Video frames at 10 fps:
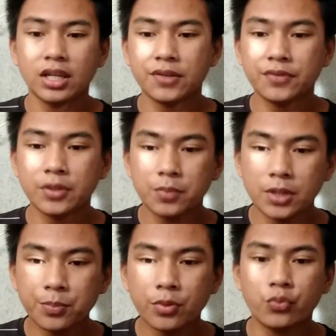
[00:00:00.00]
Even
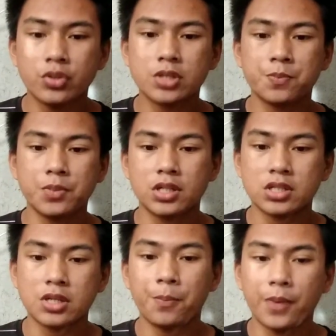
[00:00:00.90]
people with
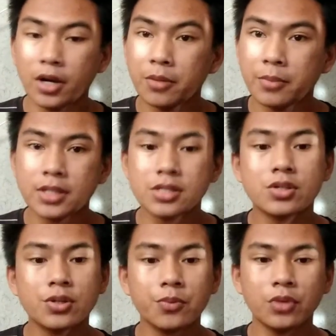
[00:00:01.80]
speech
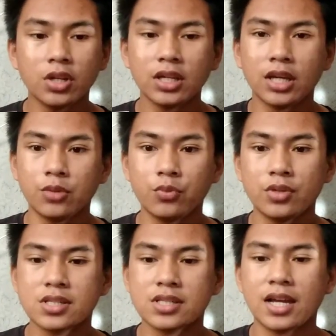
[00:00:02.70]
impairments communicate
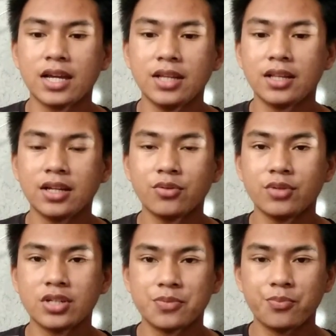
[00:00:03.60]
with sign
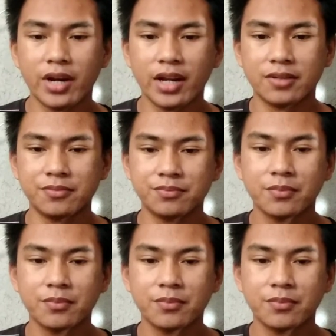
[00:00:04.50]
language braille.